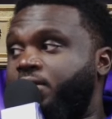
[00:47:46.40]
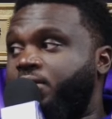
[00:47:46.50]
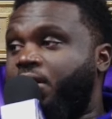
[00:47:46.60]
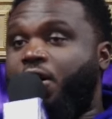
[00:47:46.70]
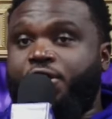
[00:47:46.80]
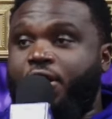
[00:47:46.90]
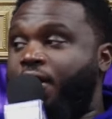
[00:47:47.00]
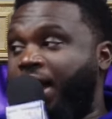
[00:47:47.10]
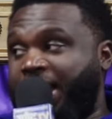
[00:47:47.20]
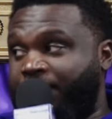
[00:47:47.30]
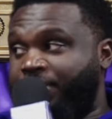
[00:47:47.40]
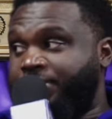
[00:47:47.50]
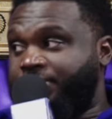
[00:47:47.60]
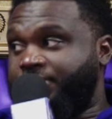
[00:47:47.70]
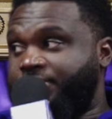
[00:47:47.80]
Are y'all hiring?
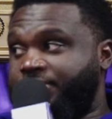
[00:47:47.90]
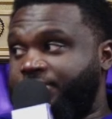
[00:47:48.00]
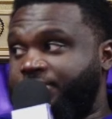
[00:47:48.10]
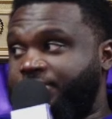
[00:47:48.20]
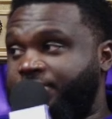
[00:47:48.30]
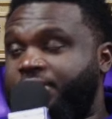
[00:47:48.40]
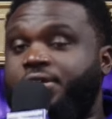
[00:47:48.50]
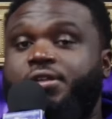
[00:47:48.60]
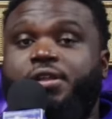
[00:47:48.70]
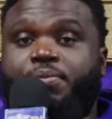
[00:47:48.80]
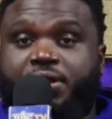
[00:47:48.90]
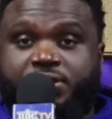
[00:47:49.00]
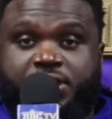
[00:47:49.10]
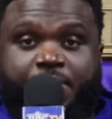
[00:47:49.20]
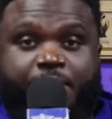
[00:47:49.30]
Let me get a
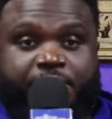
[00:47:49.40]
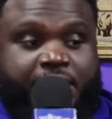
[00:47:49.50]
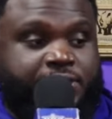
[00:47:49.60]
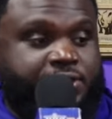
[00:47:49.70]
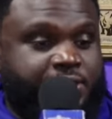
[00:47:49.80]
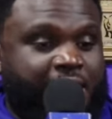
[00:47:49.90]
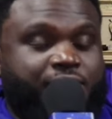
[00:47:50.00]
job application.